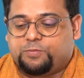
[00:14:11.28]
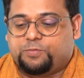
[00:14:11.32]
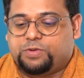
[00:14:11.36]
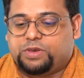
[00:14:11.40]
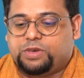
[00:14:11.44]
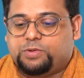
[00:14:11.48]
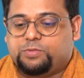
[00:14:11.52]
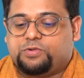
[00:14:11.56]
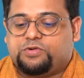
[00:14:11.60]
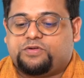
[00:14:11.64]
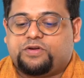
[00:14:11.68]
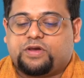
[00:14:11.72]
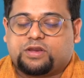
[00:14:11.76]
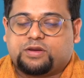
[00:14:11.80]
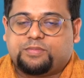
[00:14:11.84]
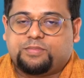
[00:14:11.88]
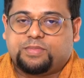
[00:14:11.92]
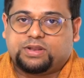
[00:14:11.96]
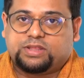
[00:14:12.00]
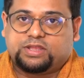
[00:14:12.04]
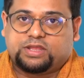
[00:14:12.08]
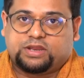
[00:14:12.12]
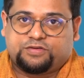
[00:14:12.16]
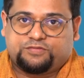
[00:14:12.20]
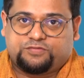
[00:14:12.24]
We would
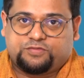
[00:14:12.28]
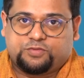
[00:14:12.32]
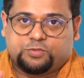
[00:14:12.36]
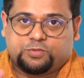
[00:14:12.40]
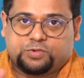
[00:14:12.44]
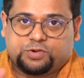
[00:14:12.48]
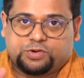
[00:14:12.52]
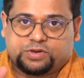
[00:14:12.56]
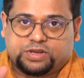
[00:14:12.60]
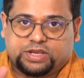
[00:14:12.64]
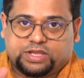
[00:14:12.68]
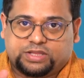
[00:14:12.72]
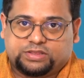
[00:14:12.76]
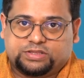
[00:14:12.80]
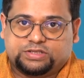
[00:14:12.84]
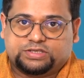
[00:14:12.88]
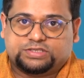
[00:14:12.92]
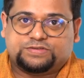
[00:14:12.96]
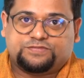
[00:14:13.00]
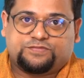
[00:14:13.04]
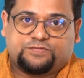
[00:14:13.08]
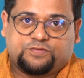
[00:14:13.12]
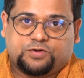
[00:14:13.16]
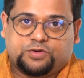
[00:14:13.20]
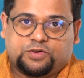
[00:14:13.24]
recommend that if you were to get
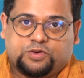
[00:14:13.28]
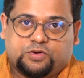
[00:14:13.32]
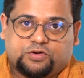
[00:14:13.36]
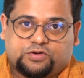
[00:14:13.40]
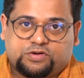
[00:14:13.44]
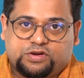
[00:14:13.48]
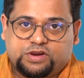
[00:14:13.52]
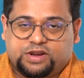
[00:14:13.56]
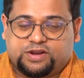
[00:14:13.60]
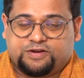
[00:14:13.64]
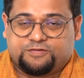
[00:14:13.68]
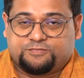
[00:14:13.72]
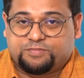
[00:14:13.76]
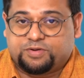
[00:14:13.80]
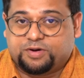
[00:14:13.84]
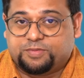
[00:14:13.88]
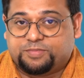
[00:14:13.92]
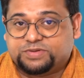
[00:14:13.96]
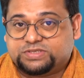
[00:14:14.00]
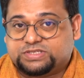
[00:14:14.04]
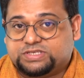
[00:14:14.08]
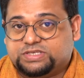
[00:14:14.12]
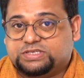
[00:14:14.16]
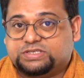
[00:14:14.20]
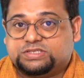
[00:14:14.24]
this for your creative
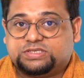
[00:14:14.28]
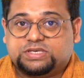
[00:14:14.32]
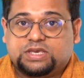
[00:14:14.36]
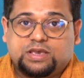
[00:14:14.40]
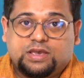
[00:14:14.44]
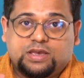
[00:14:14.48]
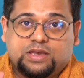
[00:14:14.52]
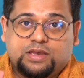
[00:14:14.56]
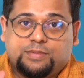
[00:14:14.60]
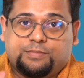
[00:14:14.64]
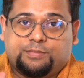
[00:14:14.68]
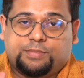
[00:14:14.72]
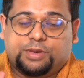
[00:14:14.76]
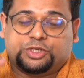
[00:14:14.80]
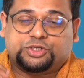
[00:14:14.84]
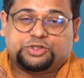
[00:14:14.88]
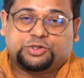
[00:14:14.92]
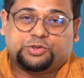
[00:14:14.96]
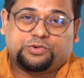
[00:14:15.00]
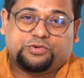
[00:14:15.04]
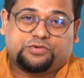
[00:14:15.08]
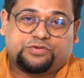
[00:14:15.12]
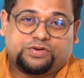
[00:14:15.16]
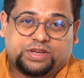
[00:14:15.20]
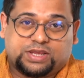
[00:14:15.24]
purposes, make
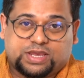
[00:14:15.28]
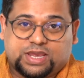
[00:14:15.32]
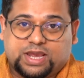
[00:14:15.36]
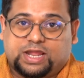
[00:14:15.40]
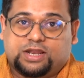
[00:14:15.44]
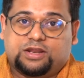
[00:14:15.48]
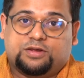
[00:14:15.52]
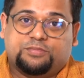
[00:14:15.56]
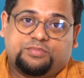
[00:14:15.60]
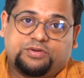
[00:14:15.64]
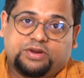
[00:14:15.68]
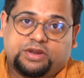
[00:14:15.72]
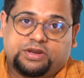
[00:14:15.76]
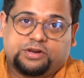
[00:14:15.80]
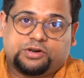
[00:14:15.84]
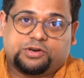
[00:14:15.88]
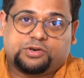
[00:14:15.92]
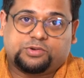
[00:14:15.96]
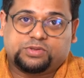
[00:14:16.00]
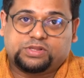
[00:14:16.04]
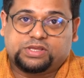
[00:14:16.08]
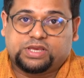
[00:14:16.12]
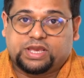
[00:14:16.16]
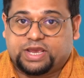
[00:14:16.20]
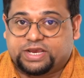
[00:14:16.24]
sure to recalibrate it
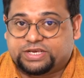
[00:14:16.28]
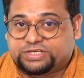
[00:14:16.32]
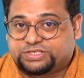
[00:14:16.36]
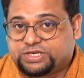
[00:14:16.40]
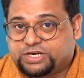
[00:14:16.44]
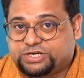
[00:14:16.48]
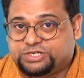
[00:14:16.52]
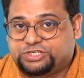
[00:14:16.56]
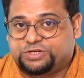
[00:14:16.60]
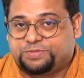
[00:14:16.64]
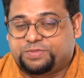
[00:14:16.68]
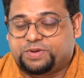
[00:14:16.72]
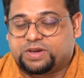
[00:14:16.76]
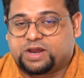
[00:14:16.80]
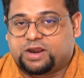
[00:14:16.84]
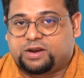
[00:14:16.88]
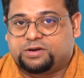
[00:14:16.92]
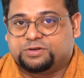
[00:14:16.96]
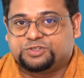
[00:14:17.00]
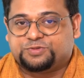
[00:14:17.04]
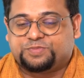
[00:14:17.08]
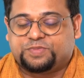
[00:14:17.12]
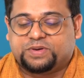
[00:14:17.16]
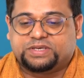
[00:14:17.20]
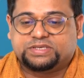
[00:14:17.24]
to the sRGB
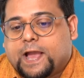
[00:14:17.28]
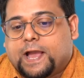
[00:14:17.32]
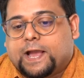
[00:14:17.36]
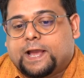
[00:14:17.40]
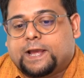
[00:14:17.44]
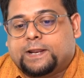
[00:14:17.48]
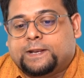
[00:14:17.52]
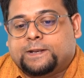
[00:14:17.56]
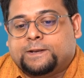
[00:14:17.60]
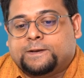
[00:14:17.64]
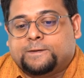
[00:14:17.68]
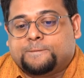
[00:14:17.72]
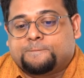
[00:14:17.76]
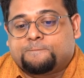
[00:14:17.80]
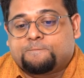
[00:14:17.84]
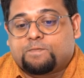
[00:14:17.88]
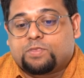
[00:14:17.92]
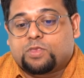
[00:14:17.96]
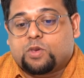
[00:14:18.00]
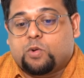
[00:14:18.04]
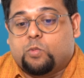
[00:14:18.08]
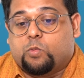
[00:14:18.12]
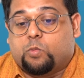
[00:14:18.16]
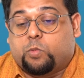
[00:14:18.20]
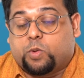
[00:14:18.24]
color space. And
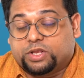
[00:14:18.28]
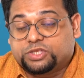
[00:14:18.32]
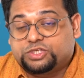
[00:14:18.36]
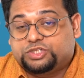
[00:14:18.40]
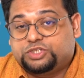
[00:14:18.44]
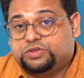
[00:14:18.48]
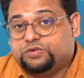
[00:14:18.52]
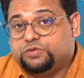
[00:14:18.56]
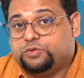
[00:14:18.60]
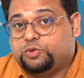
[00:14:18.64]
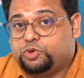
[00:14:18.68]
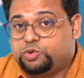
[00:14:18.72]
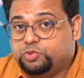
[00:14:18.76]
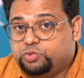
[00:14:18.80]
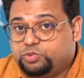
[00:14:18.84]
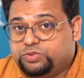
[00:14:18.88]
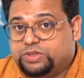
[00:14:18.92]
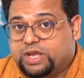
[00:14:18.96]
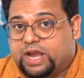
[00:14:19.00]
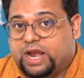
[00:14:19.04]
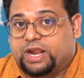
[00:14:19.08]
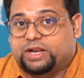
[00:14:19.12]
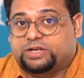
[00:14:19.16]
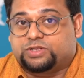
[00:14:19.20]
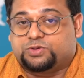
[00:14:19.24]
once you do
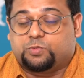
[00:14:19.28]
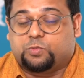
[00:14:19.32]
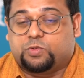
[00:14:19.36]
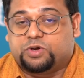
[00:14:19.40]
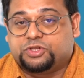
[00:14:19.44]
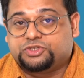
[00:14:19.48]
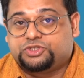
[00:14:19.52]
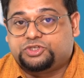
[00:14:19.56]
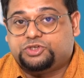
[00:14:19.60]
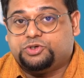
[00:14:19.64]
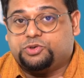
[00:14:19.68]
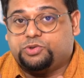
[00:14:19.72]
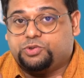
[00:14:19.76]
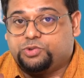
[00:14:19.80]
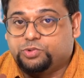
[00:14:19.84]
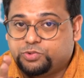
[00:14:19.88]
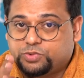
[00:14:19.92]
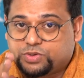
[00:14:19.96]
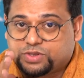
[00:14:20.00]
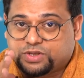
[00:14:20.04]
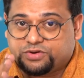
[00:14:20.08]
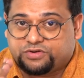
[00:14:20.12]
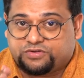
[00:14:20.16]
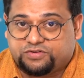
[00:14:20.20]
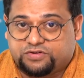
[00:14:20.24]
that, once you
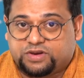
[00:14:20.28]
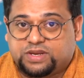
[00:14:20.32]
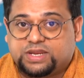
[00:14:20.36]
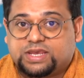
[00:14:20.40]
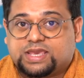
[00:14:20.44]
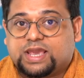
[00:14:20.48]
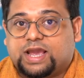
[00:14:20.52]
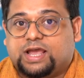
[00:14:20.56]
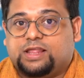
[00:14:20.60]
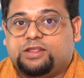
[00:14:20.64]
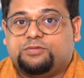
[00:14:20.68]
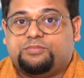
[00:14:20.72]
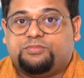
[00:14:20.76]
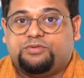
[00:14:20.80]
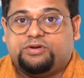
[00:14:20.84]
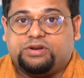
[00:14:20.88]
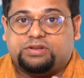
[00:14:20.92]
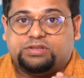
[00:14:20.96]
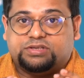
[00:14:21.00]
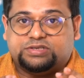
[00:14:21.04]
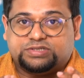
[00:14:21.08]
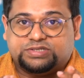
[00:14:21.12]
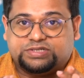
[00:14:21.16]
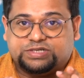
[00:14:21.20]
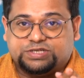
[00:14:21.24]
do
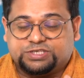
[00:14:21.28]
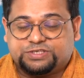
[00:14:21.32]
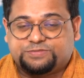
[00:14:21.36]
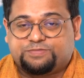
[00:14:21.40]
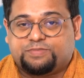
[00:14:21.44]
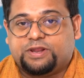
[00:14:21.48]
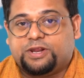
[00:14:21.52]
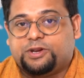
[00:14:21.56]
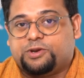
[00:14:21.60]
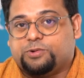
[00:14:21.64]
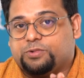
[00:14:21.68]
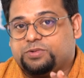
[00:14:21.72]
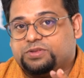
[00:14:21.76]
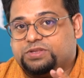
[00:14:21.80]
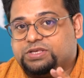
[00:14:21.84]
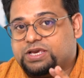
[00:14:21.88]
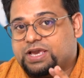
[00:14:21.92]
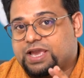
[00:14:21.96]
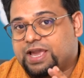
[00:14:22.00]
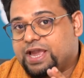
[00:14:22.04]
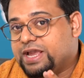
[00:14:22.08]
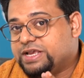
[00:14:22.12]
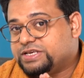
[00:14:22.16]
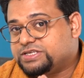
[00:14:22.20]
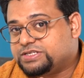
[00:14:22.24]
recalibrate this display to
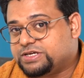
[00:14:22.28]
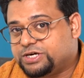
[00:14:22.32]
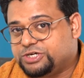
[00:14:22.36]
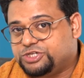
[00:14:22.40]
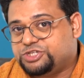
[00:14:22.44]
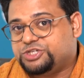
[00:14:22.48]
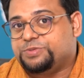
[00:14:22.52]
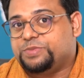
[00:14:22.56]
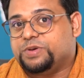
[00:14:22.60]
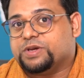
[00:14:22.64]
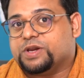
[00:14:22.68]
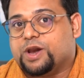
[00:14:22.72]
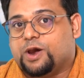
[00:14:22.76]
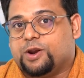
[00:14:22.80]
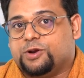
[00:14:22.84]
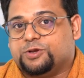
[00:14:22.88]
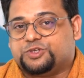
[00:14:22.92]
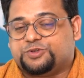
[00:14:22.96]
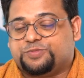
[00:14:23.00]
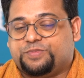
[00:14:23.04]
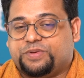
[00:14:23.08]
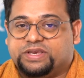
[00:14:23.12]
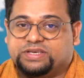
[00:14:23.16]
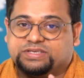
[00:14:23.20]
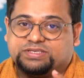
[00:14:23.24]
the sRGB color
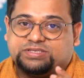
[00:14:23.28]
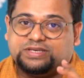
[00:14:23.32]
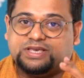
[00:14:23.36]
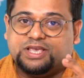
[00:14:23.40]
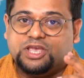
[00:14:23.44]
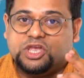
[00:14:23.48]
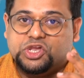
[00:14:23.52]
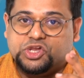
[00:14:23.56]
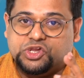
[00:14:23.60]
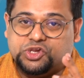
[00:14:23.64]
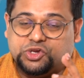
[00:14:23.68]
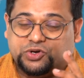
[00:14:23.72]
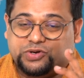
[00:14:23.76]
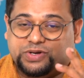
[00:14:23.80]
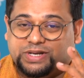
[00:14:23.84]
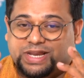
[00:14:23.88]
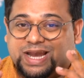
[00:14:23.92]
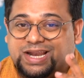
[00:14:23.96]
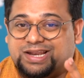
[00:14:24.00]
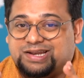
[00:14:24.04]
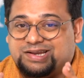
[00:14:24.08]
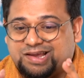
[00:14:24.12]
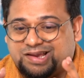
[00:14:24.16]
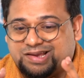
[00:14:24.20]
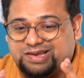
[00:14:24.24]
space, your
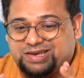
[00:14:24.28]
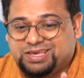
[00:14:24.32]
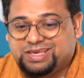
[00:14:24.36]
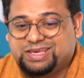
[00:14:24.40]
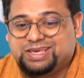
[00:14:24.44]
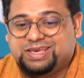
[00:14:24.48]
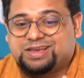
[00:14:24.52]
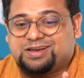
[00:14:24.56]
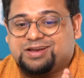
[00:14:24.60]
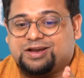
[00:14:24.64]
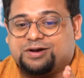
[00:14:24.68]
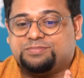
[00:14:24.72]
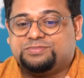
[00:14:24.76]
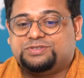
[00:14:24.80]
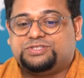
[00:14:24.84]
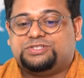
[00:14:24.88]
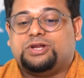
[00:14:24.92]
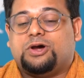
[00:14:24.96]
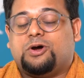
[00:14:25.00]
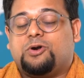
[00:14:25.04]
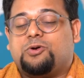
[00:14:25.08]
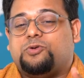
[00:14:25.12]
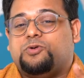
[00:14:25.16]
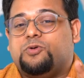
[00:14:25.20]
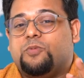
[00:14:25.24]
delta E comes
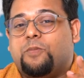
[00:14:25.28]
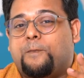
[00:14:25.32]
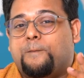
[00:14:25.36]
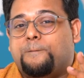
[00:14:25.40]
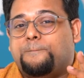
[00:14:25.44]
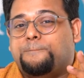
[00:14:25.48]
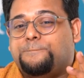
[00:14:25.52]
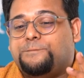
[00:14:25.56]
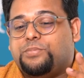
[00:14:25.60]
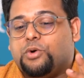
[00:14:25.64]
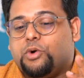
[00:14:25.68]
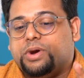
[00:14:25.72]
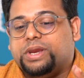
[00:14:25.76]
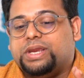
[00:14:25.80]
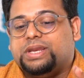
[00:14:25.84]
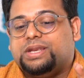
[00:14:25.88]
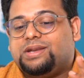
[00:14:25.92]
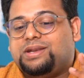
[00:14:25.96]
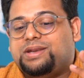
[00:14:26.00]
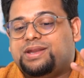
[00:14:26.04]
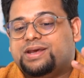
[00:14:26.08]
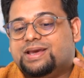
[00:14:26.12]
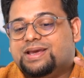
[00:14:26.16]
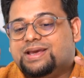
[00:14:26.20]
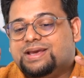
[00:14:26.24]
down to zero
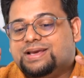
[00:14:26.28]
point